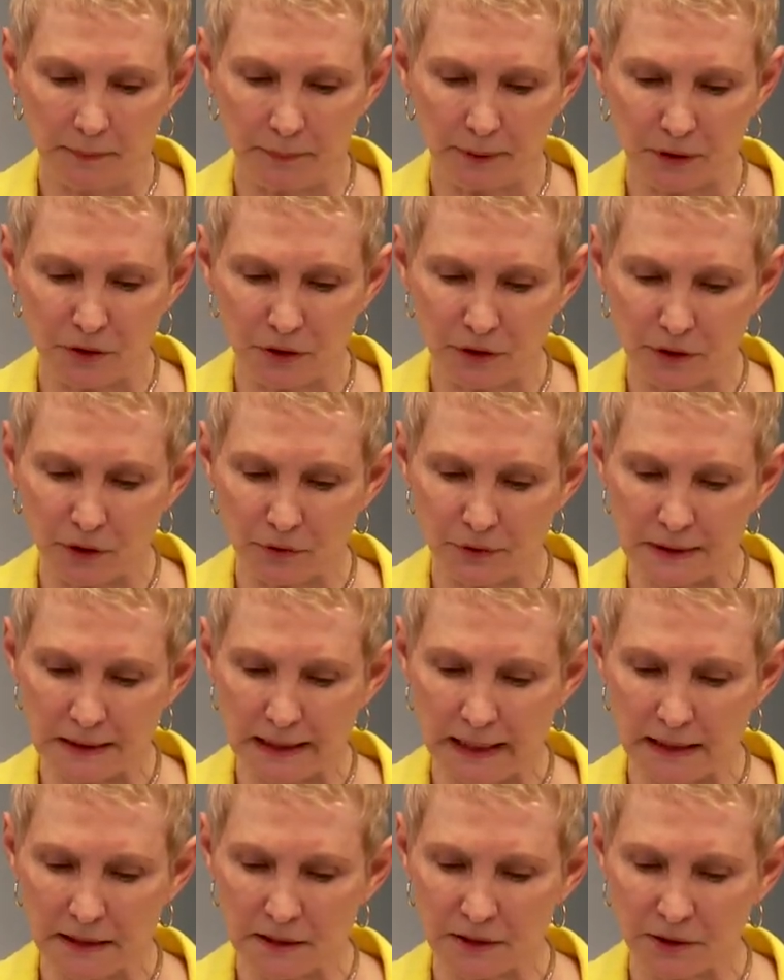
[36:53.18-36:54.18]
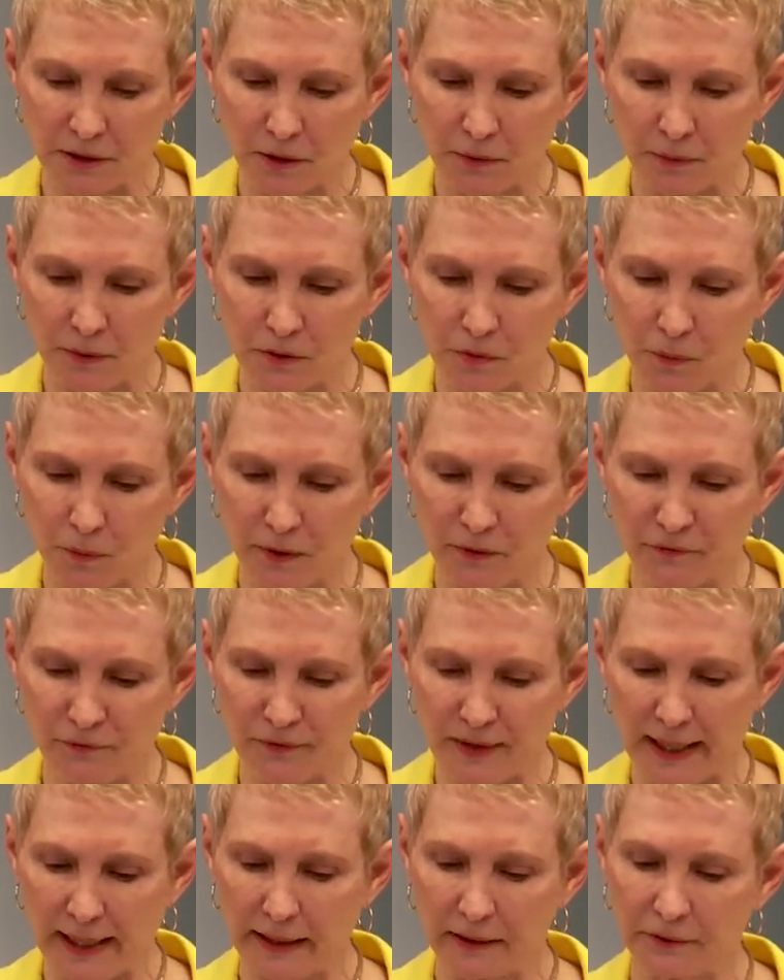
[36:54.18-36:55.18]
But you know, saints, there was one
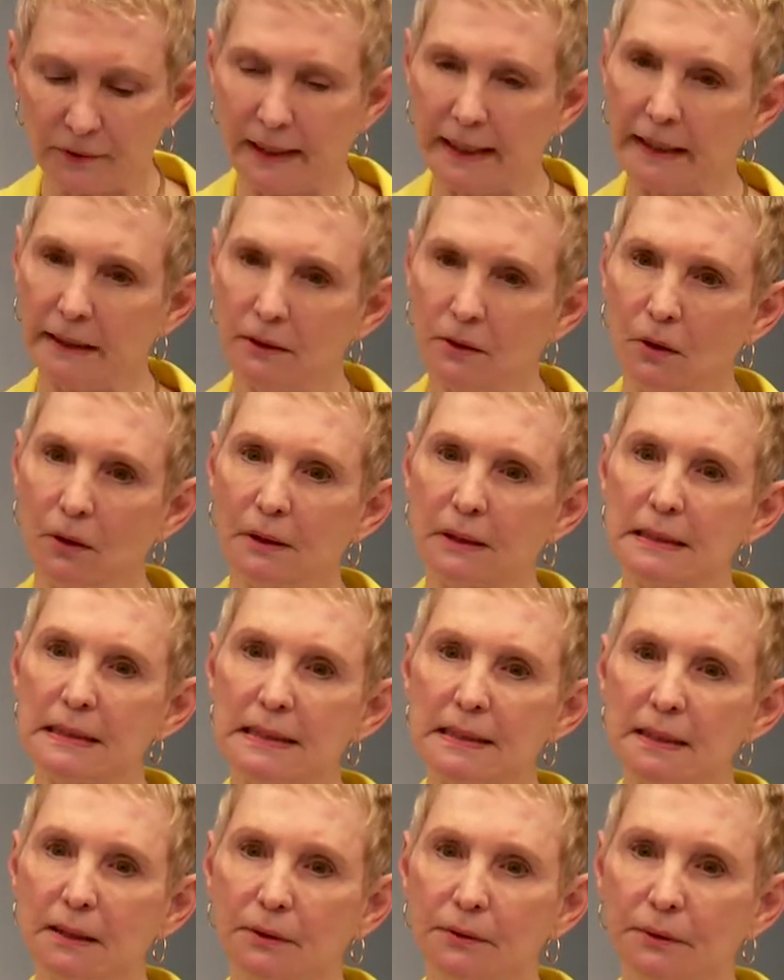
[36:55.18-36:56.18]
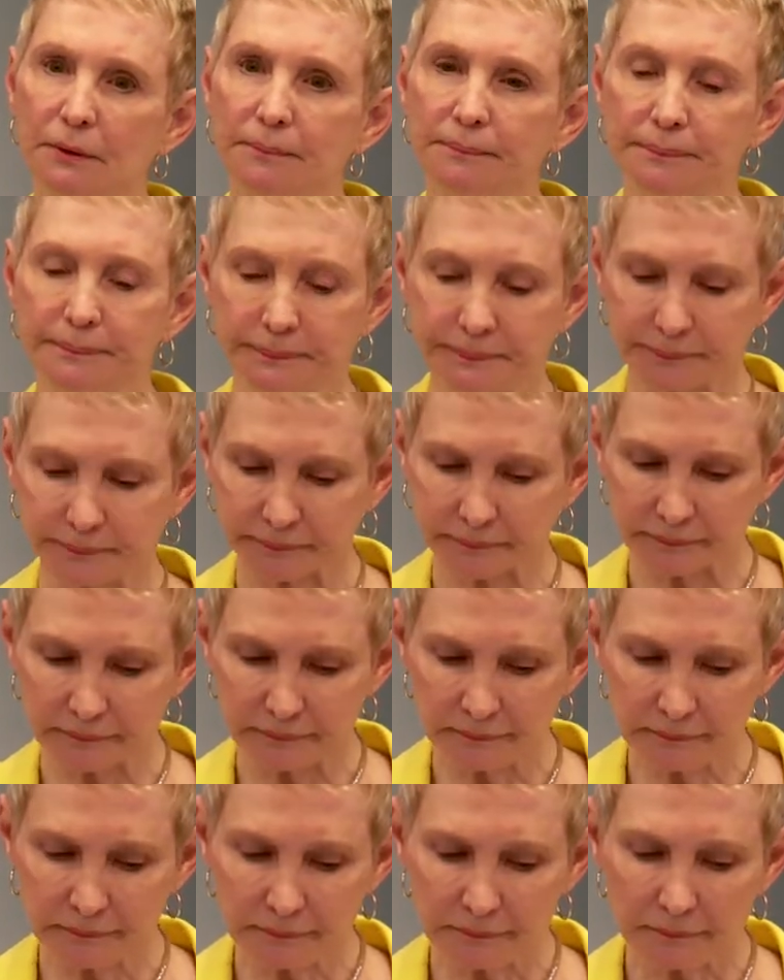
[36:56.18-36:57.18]
factor I had not considered.
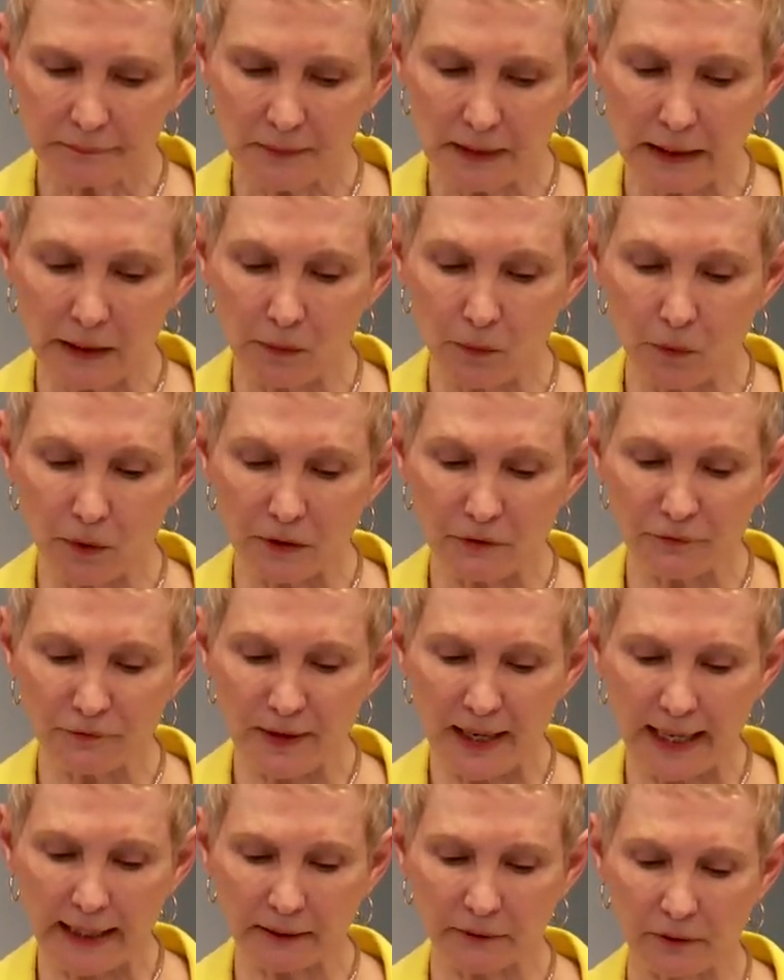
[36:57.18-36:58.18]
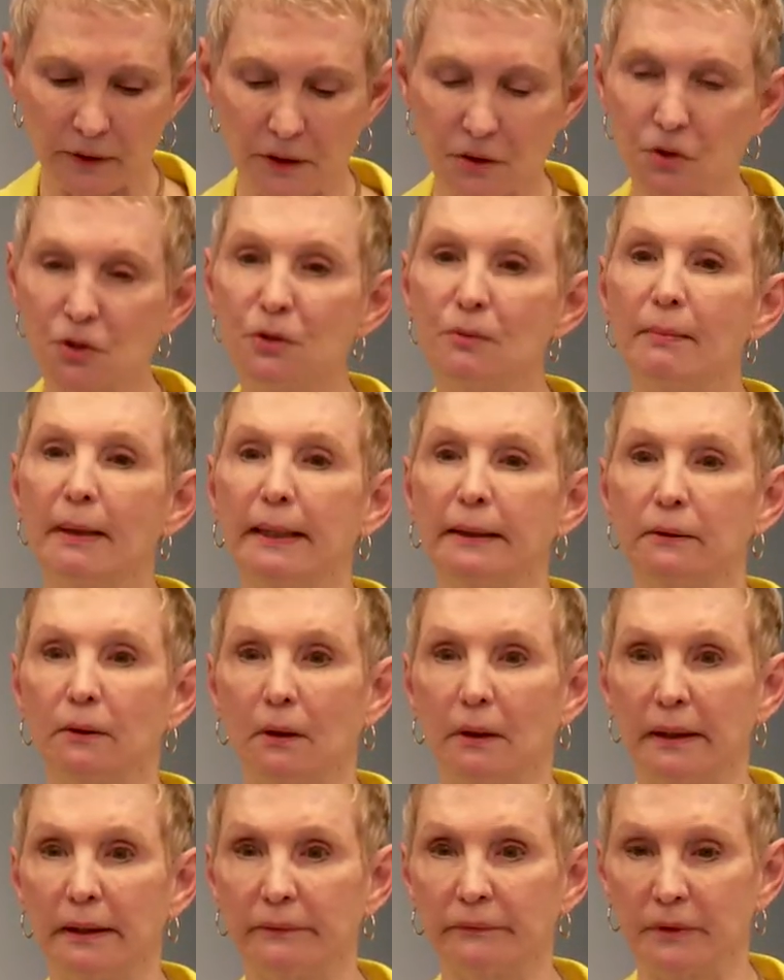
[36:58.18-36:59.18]
And one factor that you may
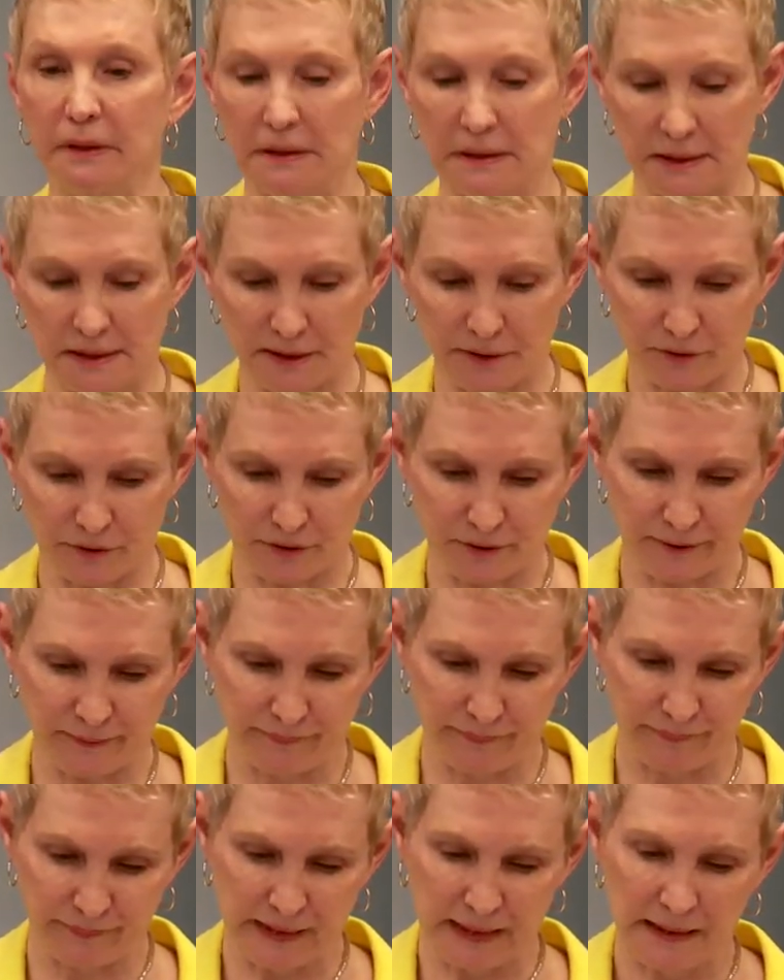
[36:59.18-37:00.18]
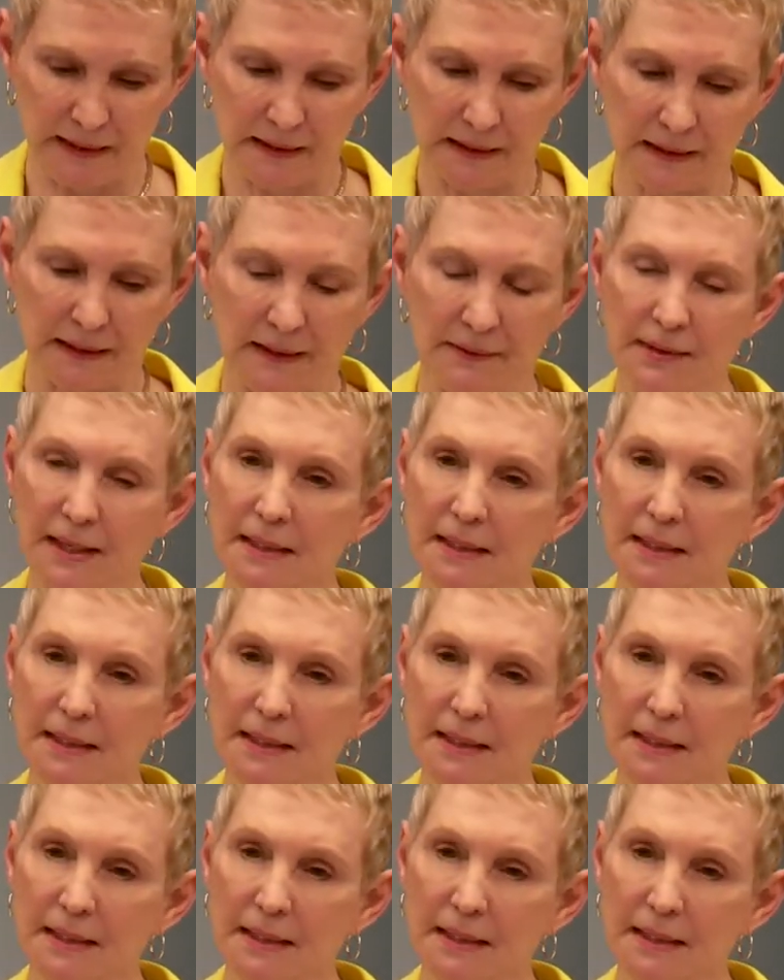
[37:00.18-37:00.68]
not have considered, and